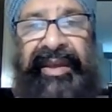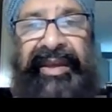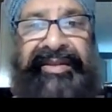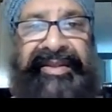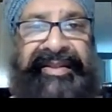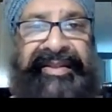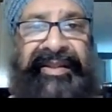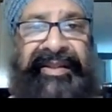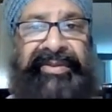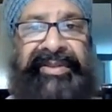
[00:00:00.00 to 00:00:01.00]
Here's a study
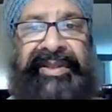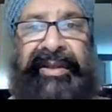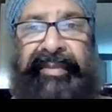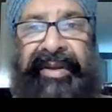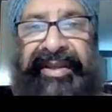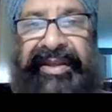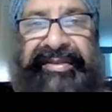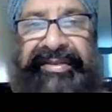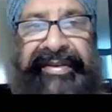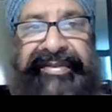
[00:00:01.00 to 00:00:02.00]
that was done back in
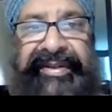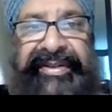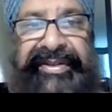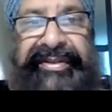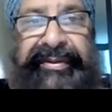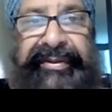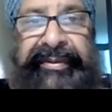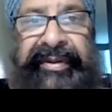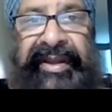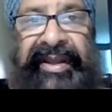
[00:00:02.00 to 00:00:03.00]
2002,
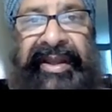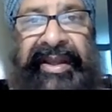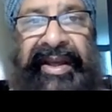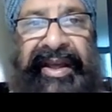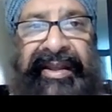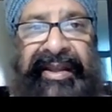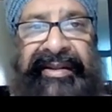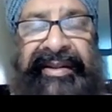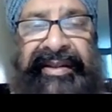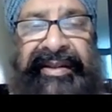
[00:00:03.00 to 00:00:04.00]
and
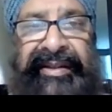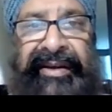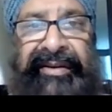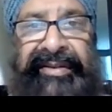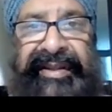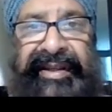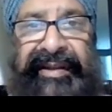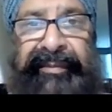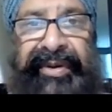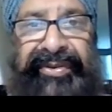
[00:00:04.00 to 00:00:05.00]
it notes
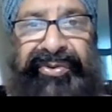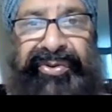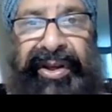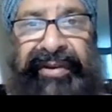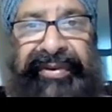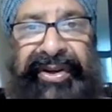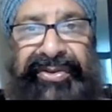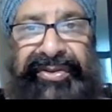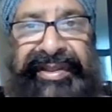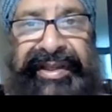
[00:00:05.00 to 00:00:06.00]
that both
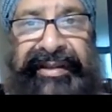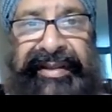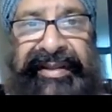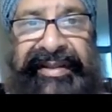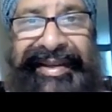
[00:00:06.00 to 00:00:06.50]
craniofacial size